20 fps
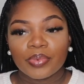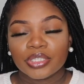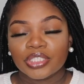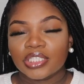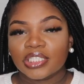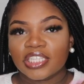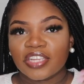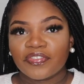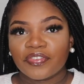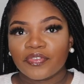which
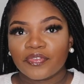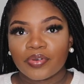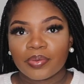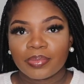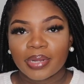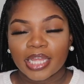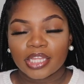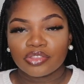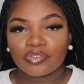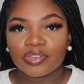is different
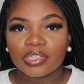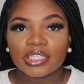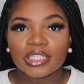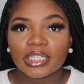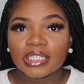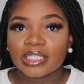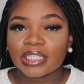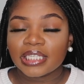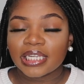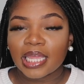from like
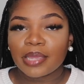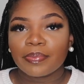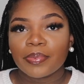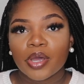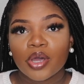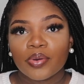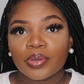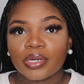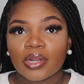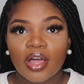360
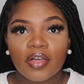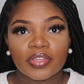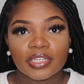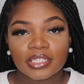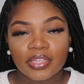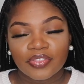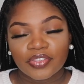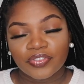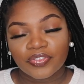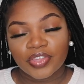lipo and all
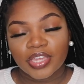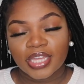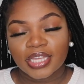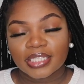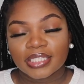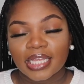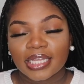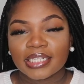these other things.